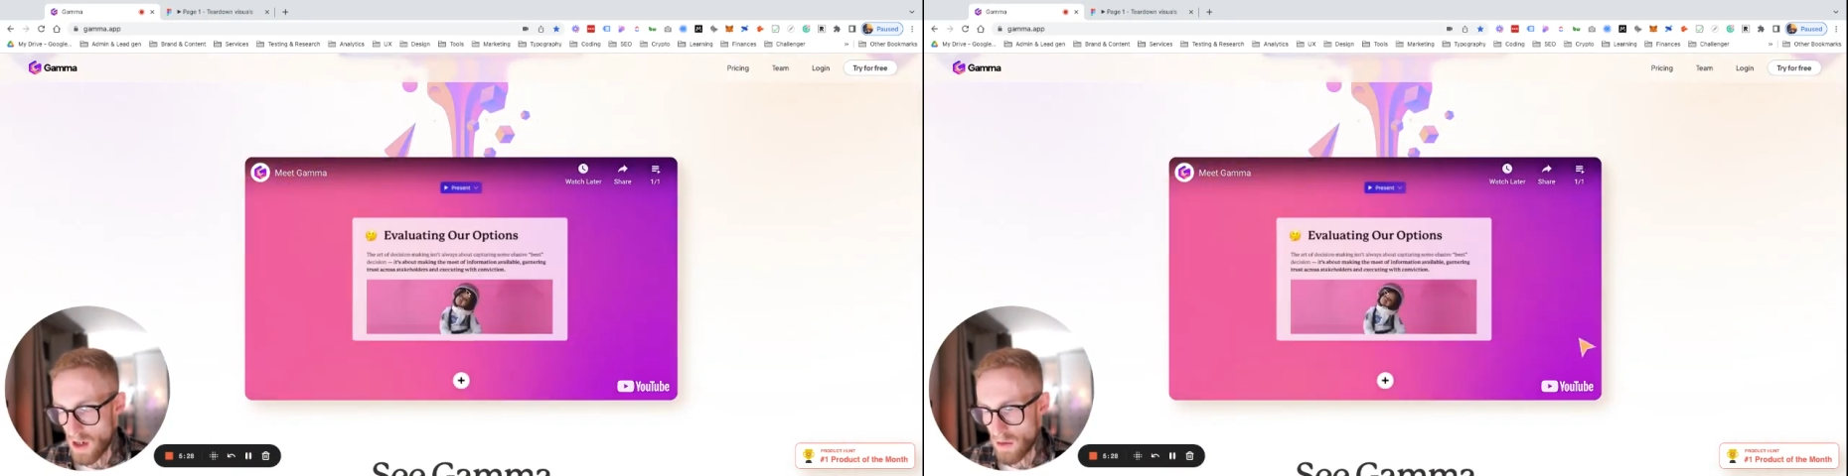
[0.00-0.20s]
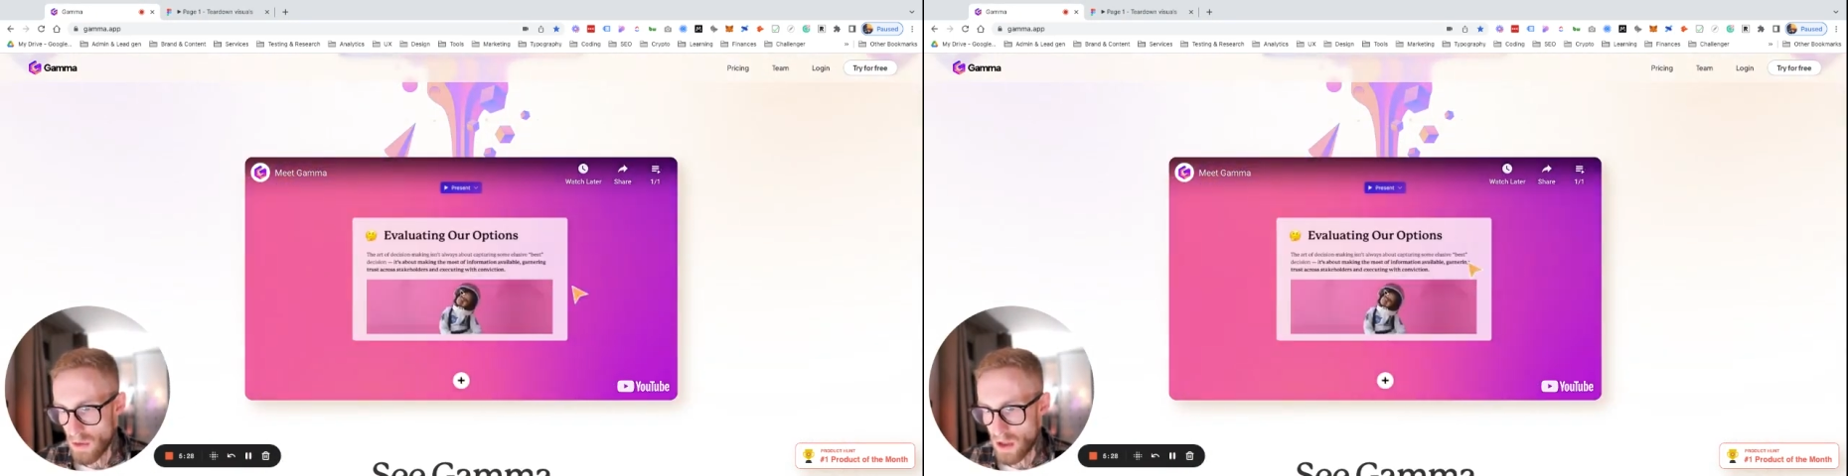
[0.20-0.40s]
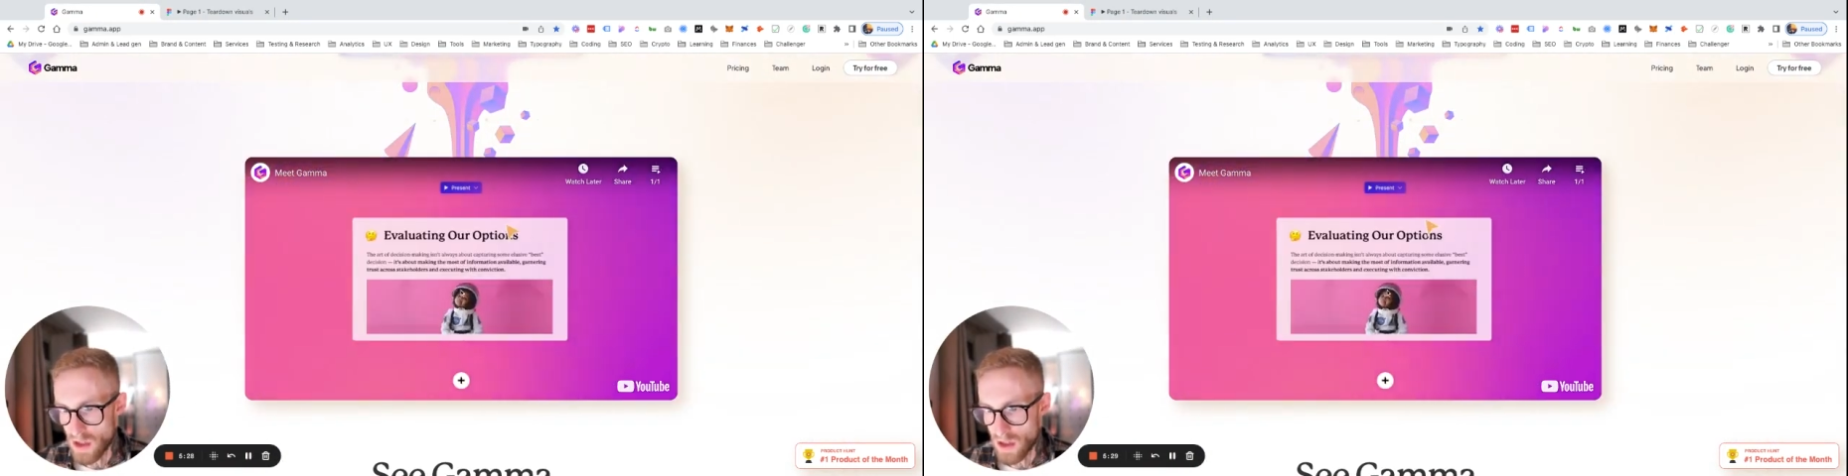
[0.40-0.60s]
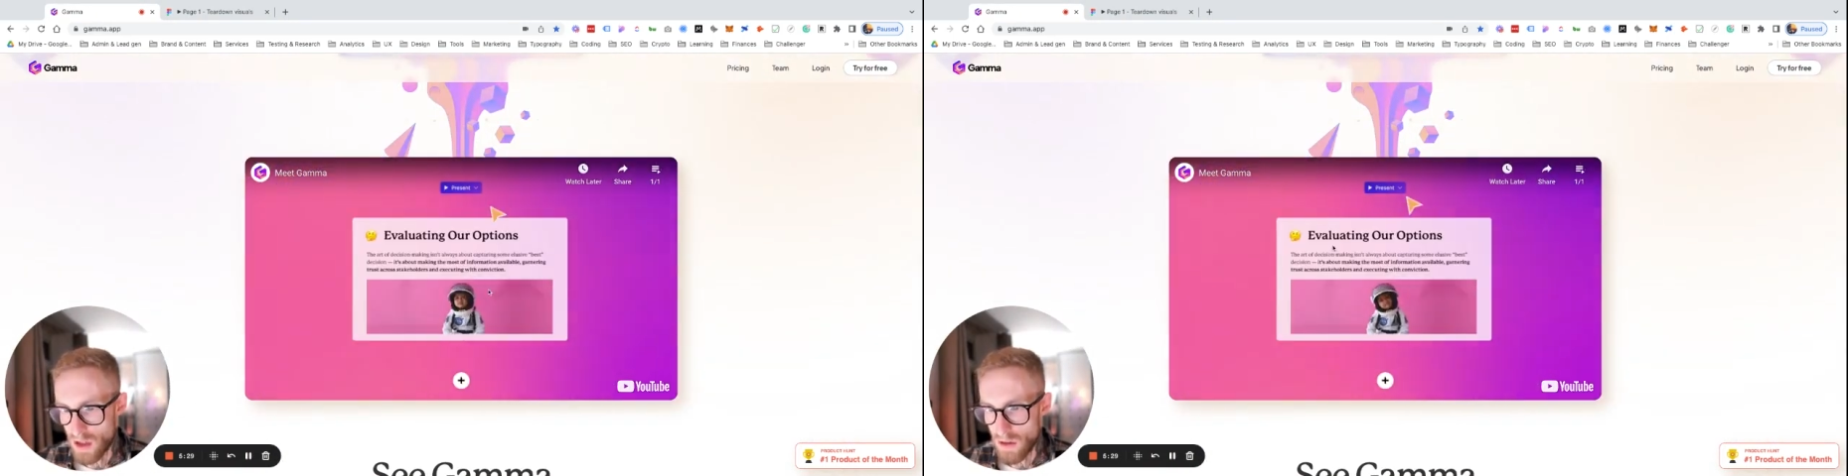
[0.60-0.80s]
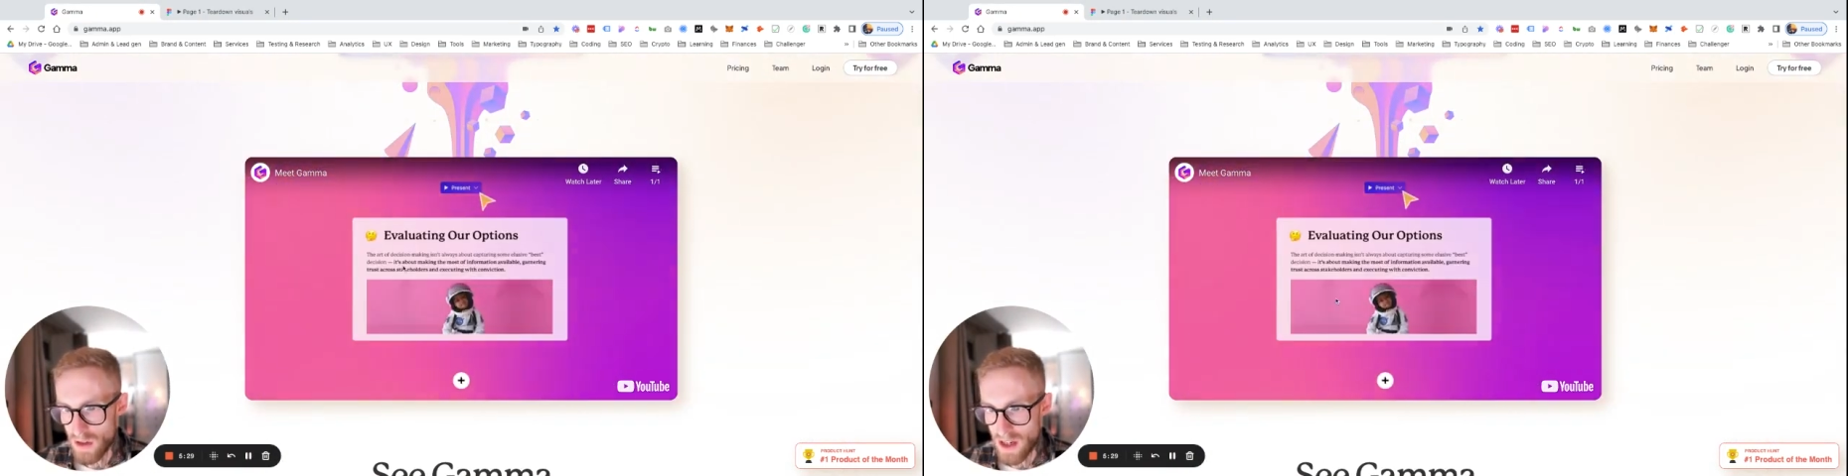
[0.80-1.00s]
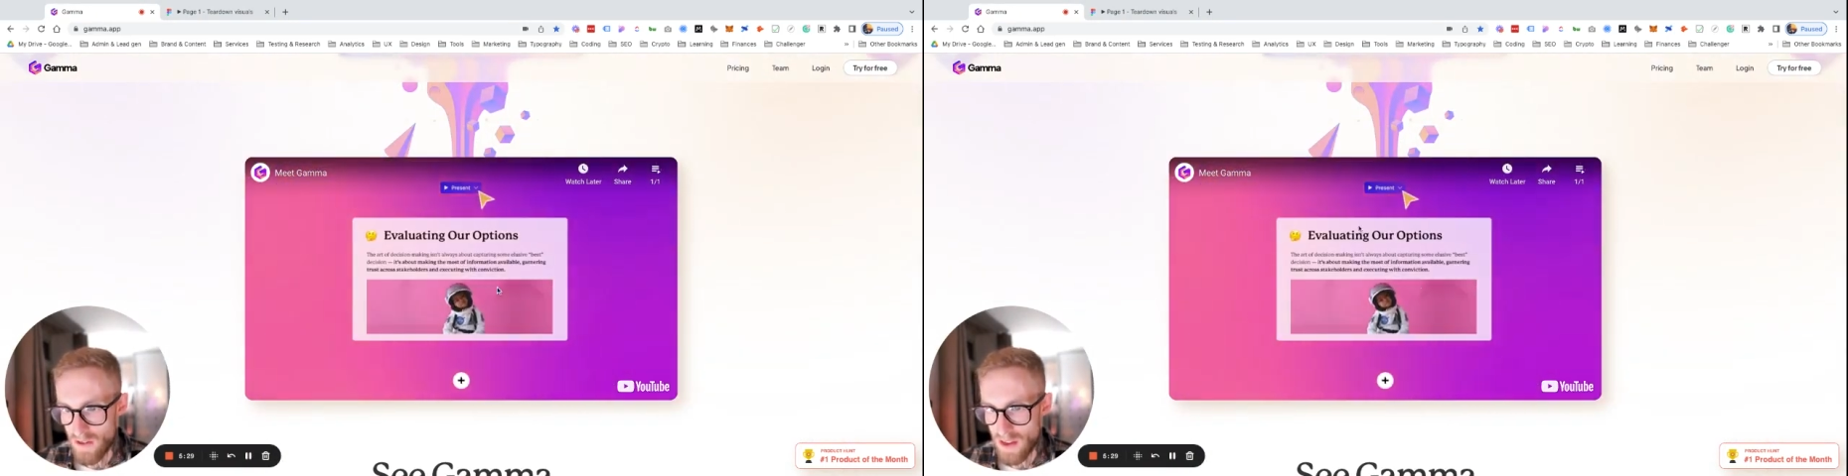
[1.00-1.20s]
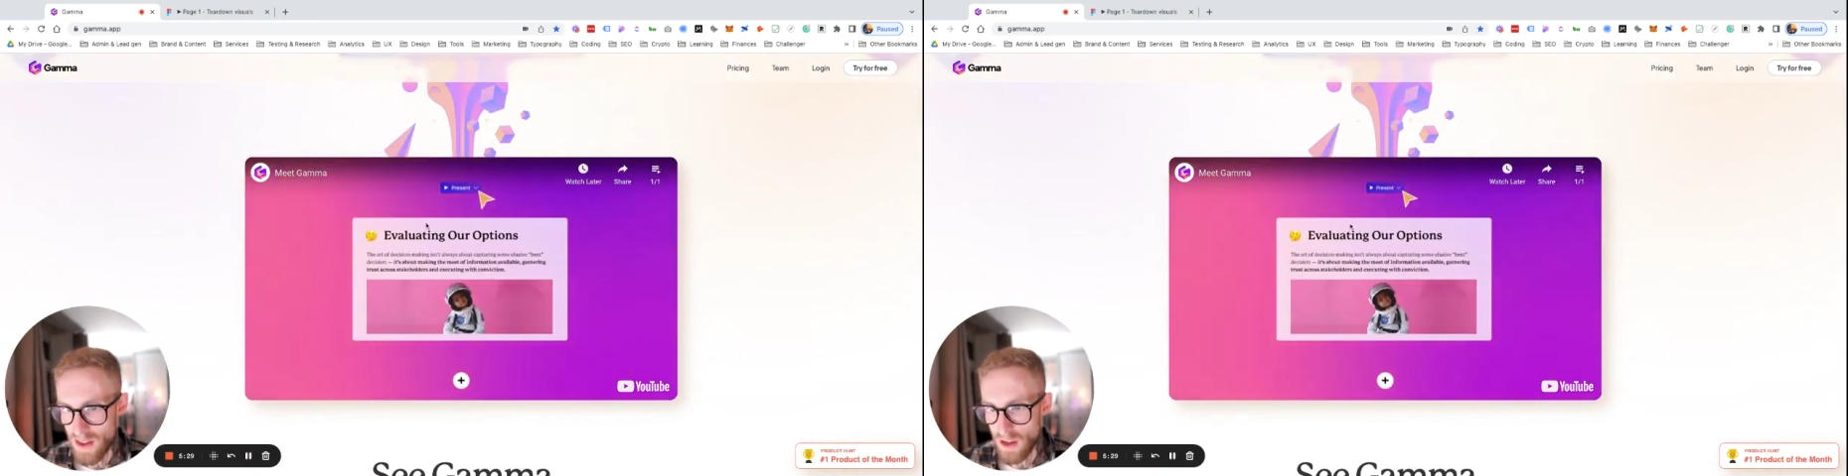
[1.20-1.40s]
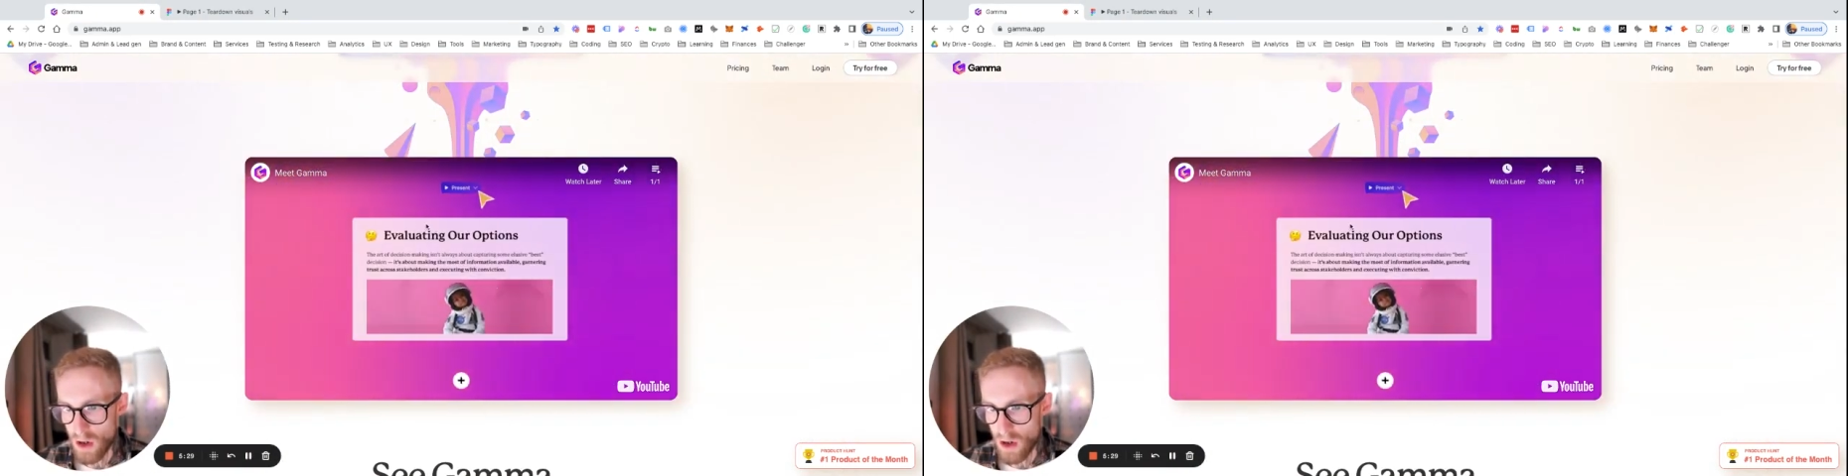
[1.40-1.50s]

which is good, even